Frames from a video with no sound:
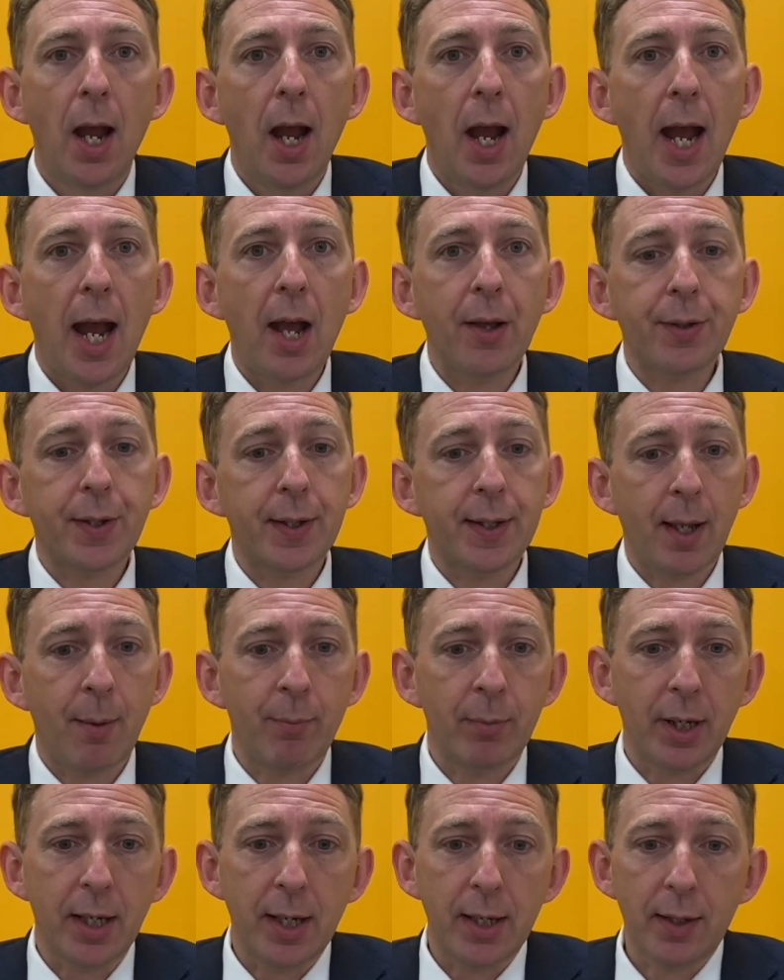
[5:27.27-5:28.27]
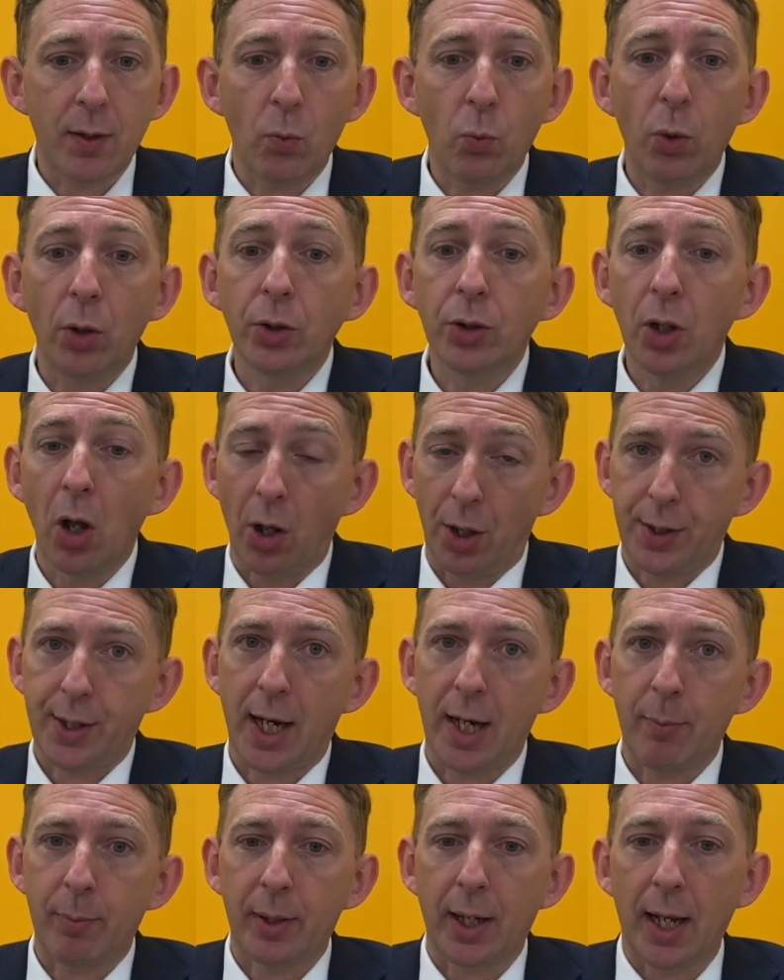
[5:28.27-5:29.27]
House assemblies will not
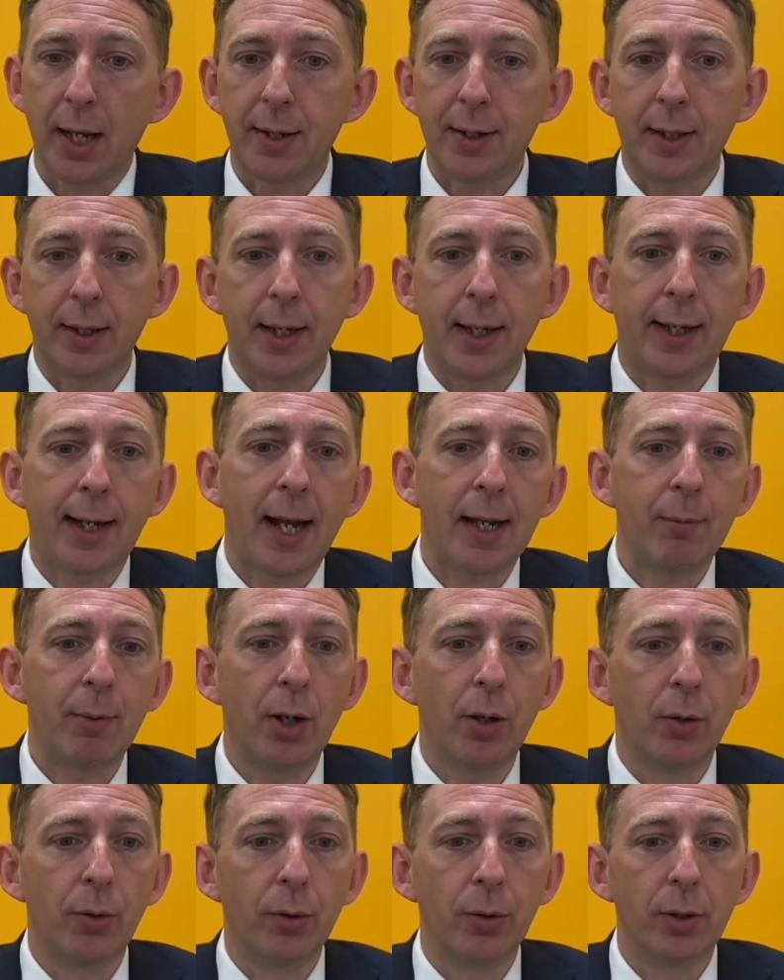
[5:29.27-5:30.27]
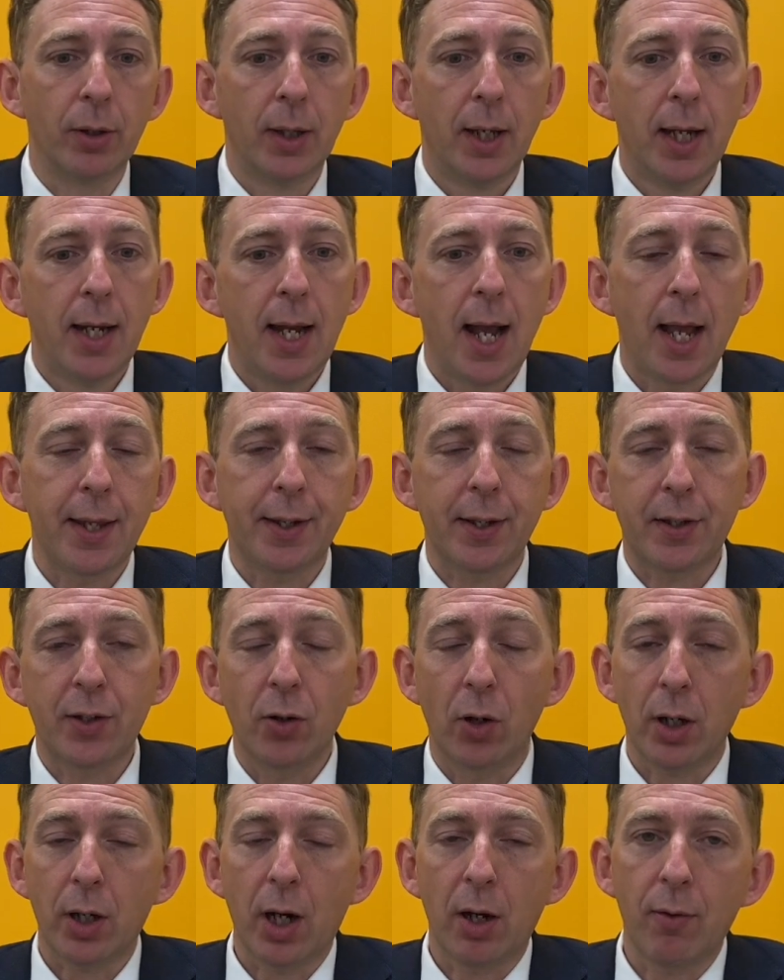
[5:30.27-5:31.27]
take place in the Academy Hall, as it's
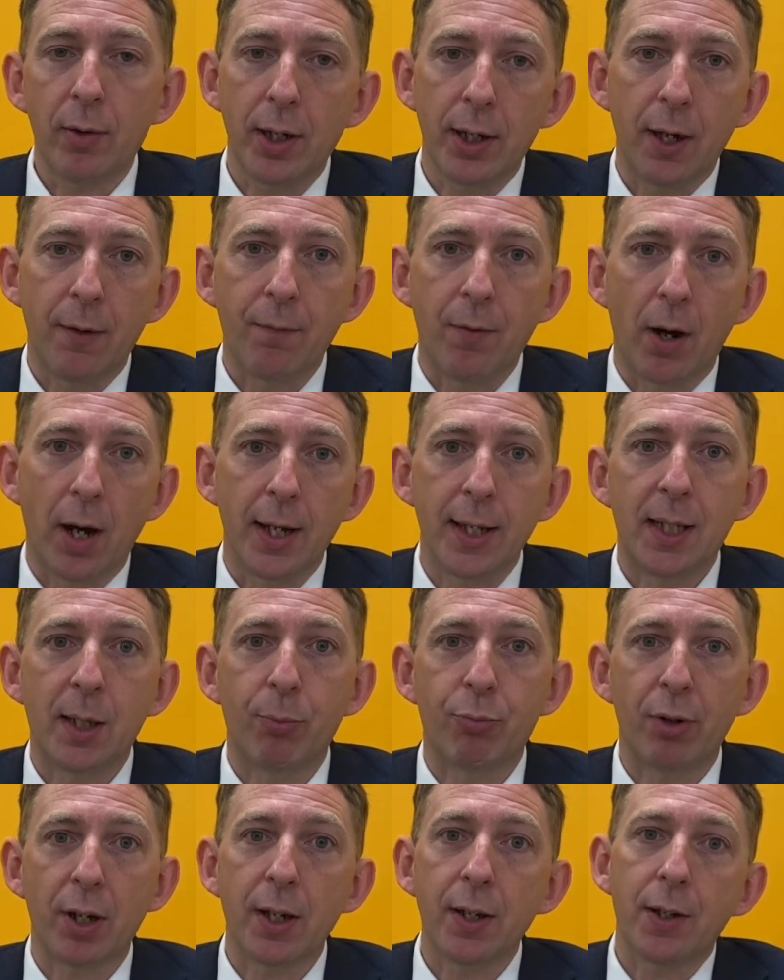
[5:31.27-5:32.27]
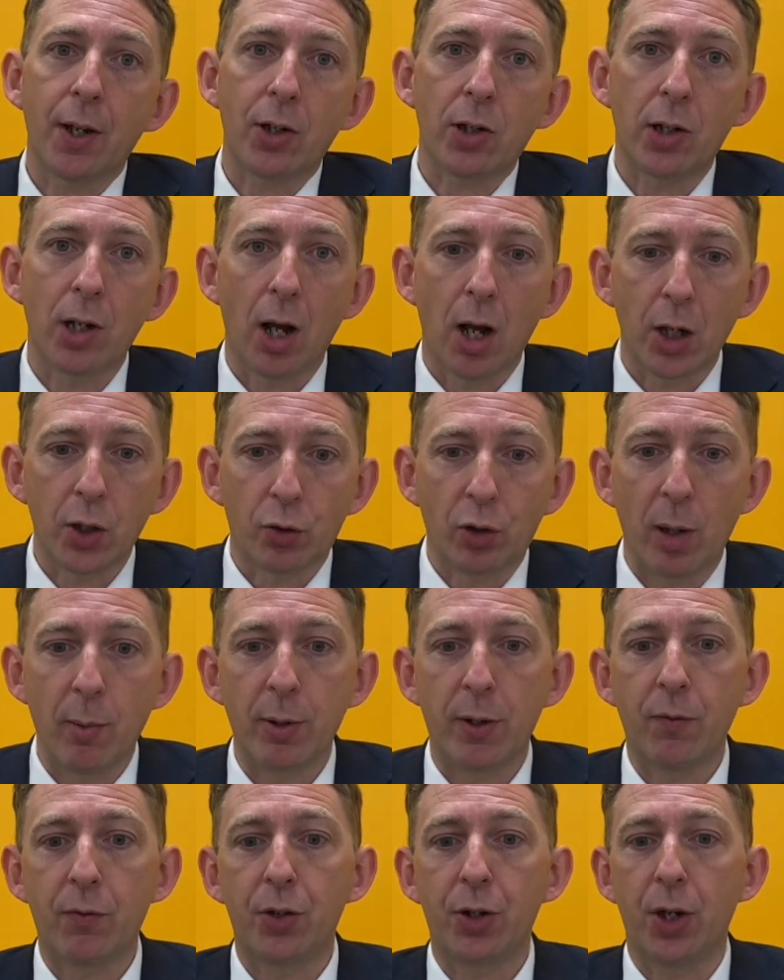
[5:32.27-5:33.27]
not currently advised to bring such large
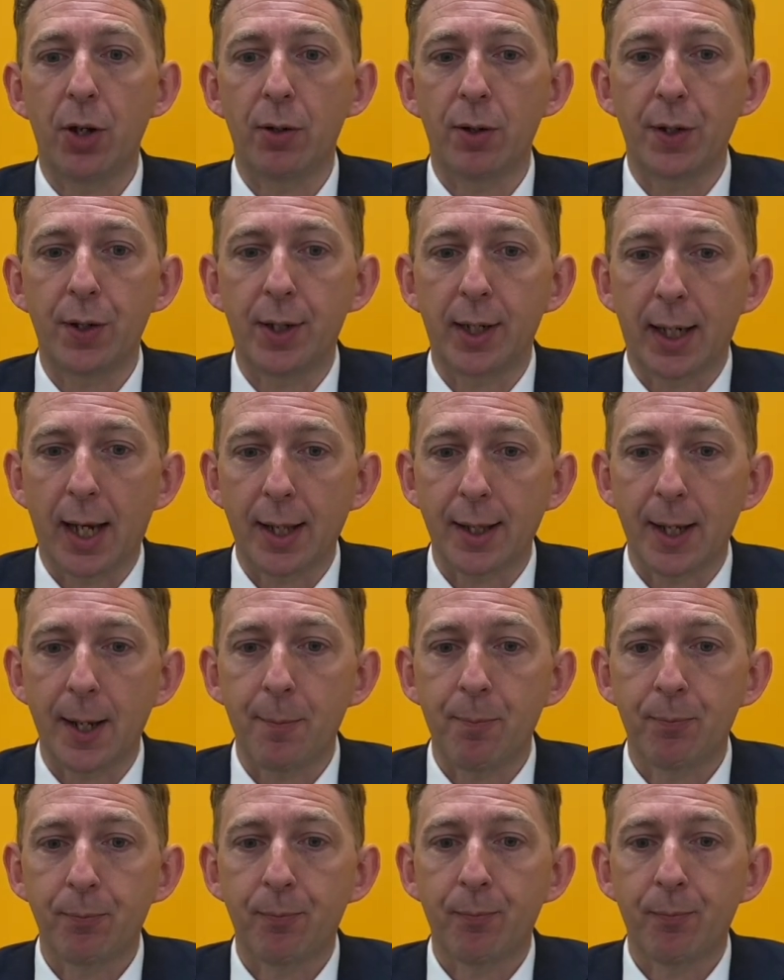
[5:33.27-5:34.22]
groups of students together.